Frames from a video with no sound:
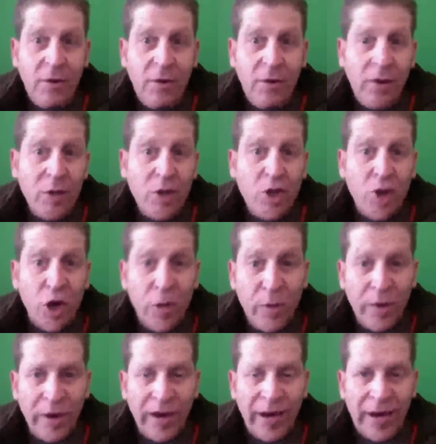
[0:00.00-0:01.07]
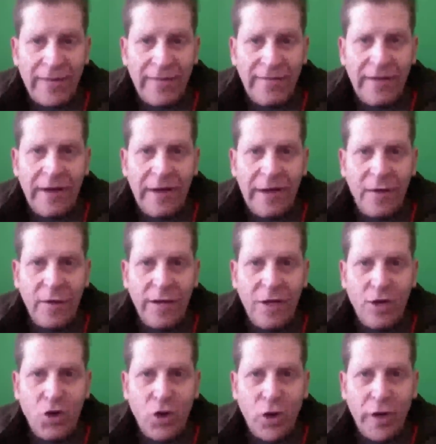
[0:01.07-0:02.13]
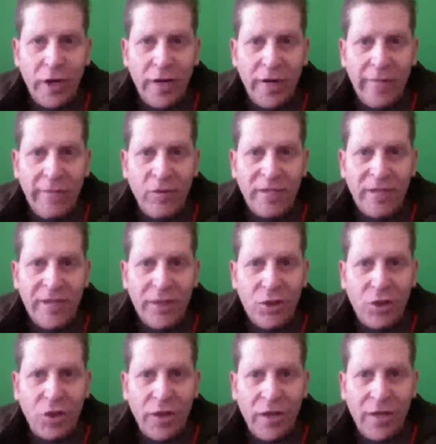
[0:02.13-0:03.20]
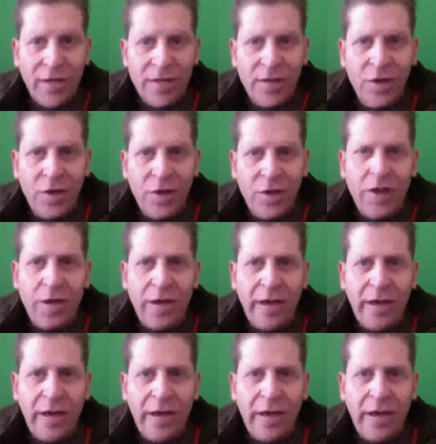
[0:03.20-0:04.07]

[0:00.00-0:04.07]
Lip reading: almost sobering, and I've really enjoyed it. For $7, the